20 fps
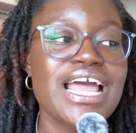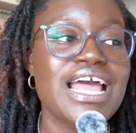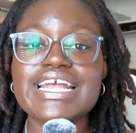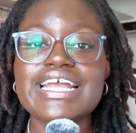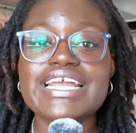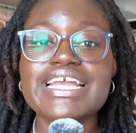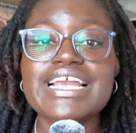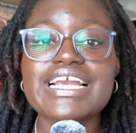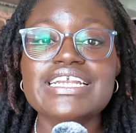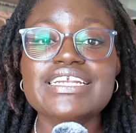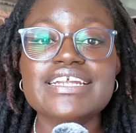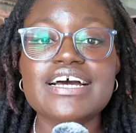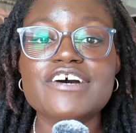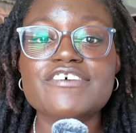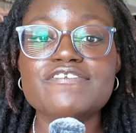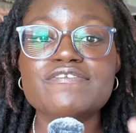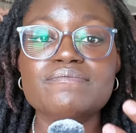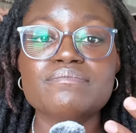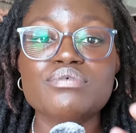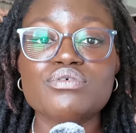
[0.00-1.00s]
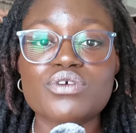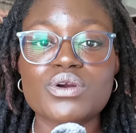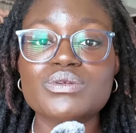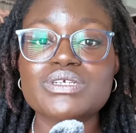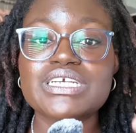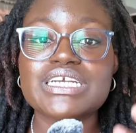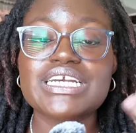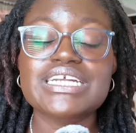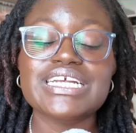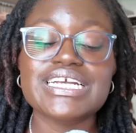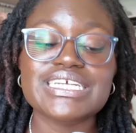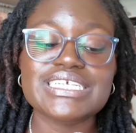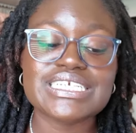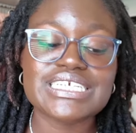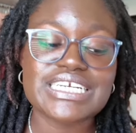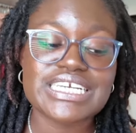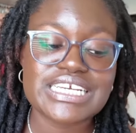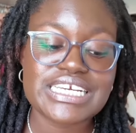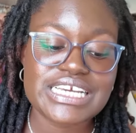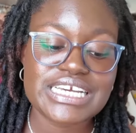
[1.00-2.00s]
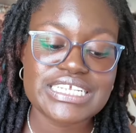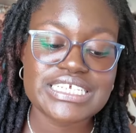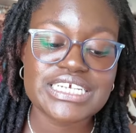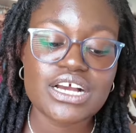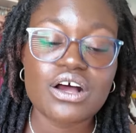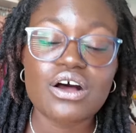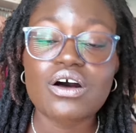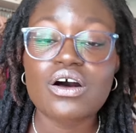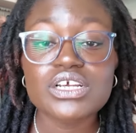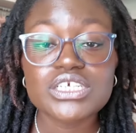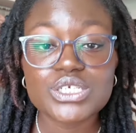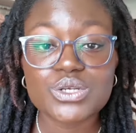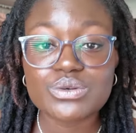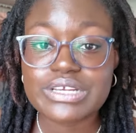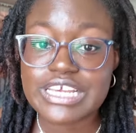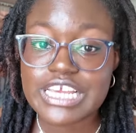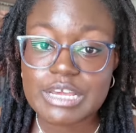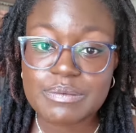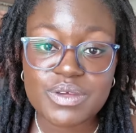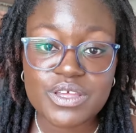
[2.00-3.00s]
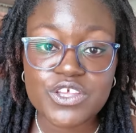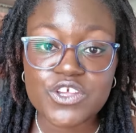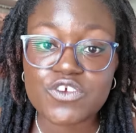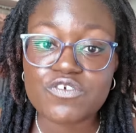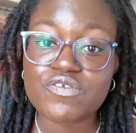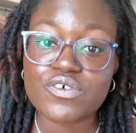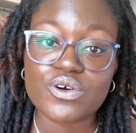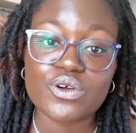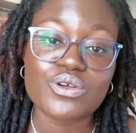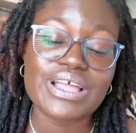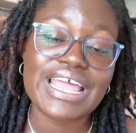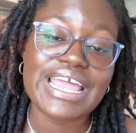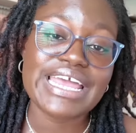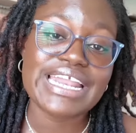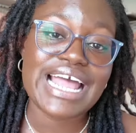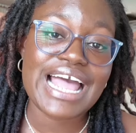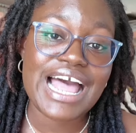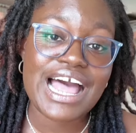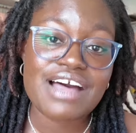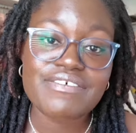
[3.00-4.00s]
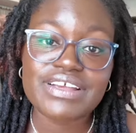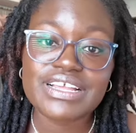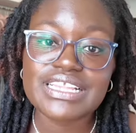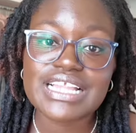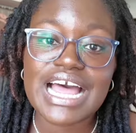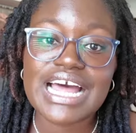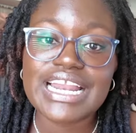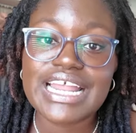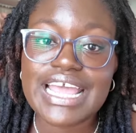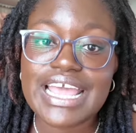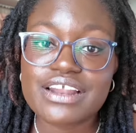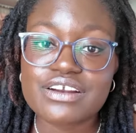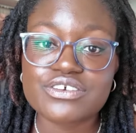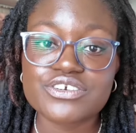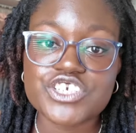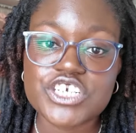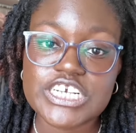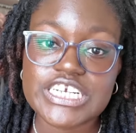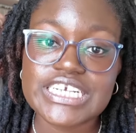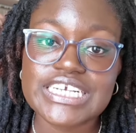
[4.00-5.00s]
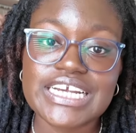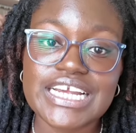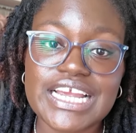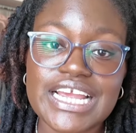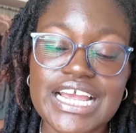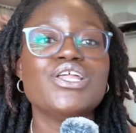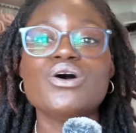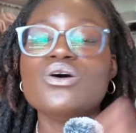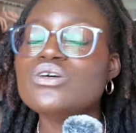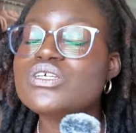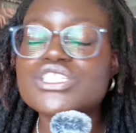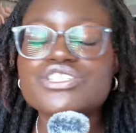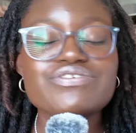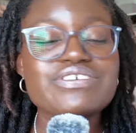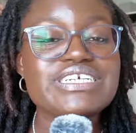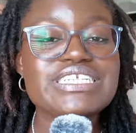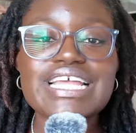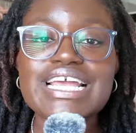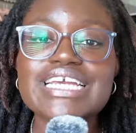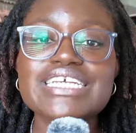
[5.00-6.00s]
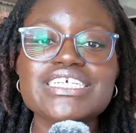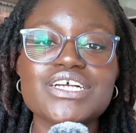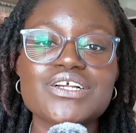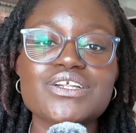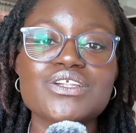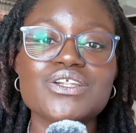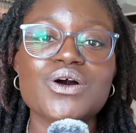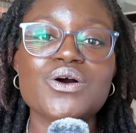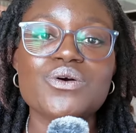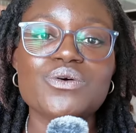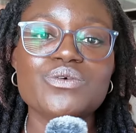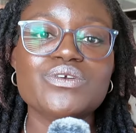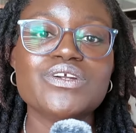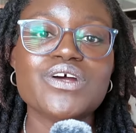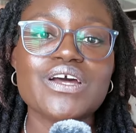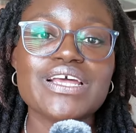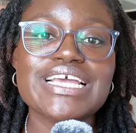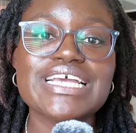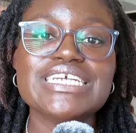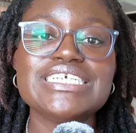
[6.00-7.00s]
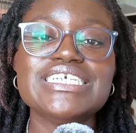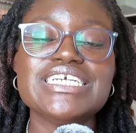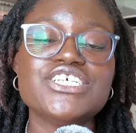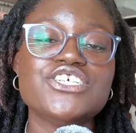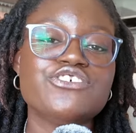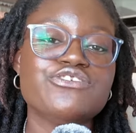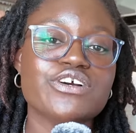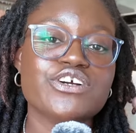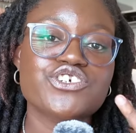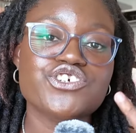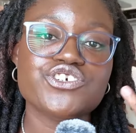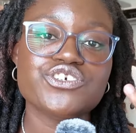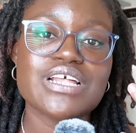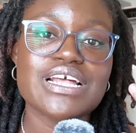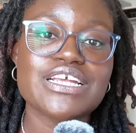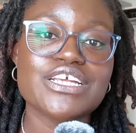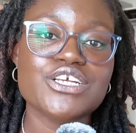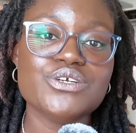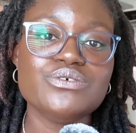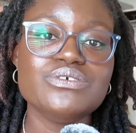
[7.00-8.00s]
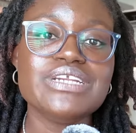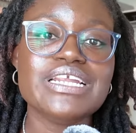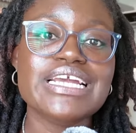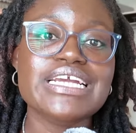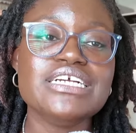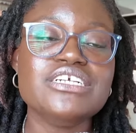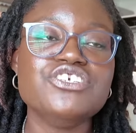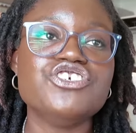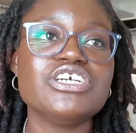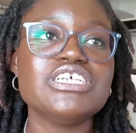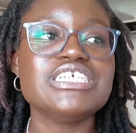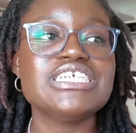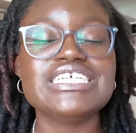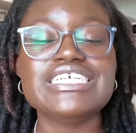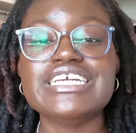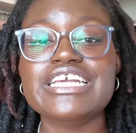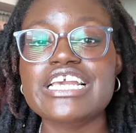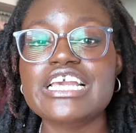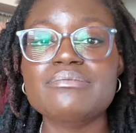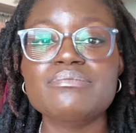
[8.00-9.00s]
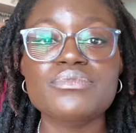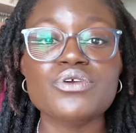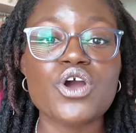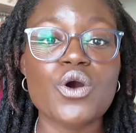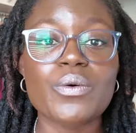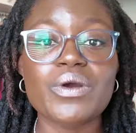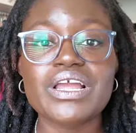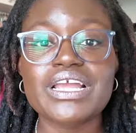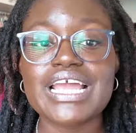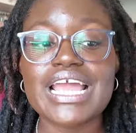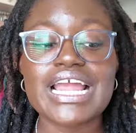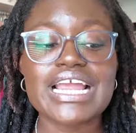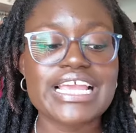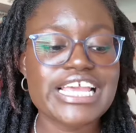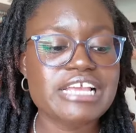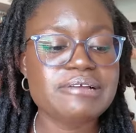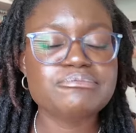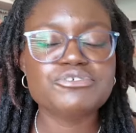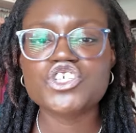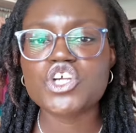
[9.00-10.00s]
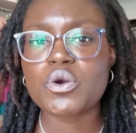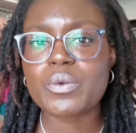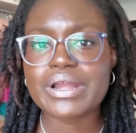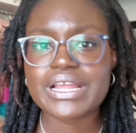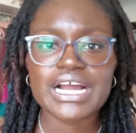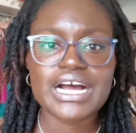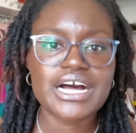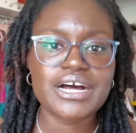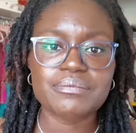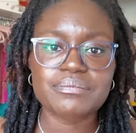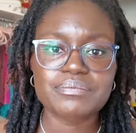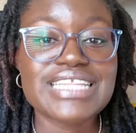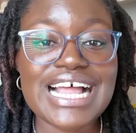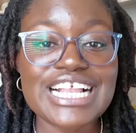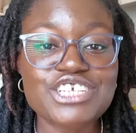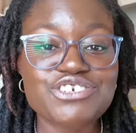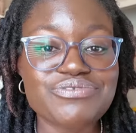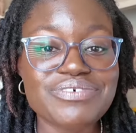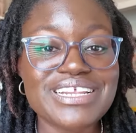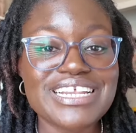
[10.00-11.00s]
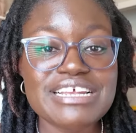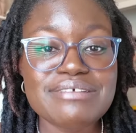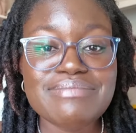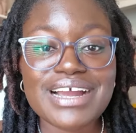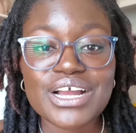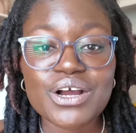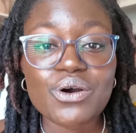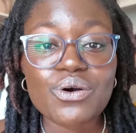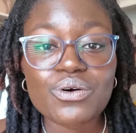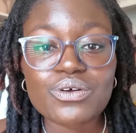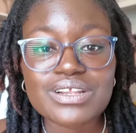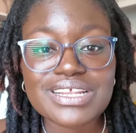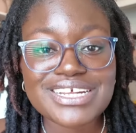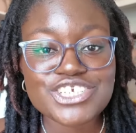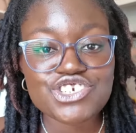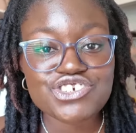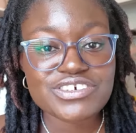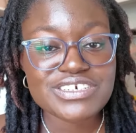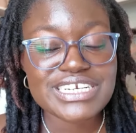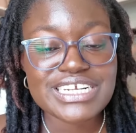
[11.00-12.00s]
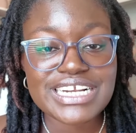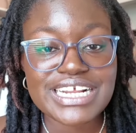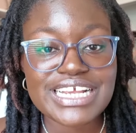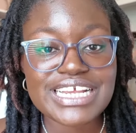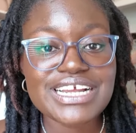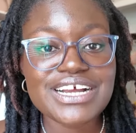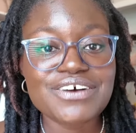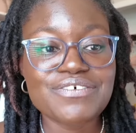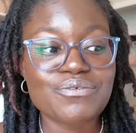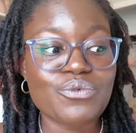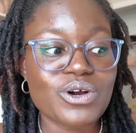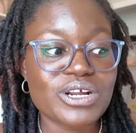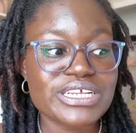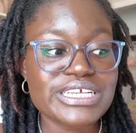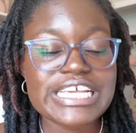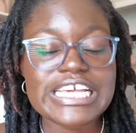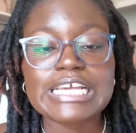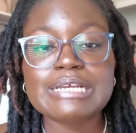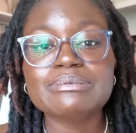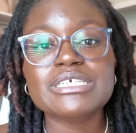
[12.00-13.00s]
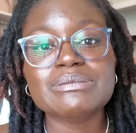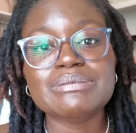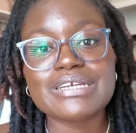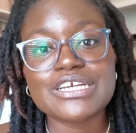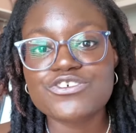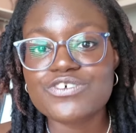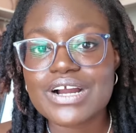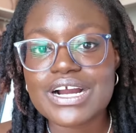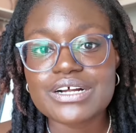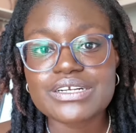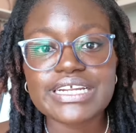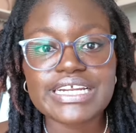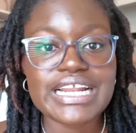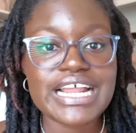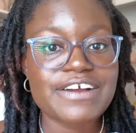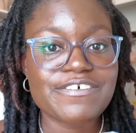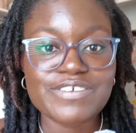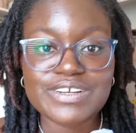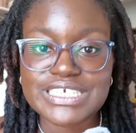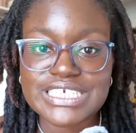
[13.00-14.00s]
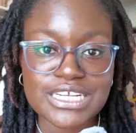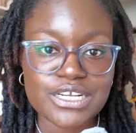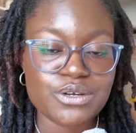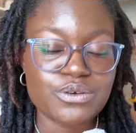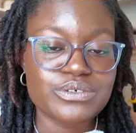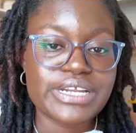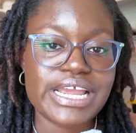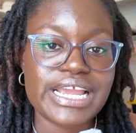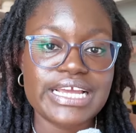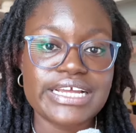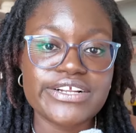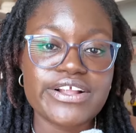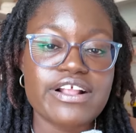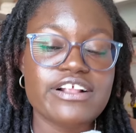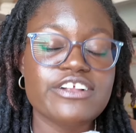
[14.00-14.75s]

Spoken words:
Eating enough protein is key to also keeping you full and having that energy. Those three things alone is the structure that you need just to keep going and keep showing up. That's really my holy trinity of what keeps me grounded every single day.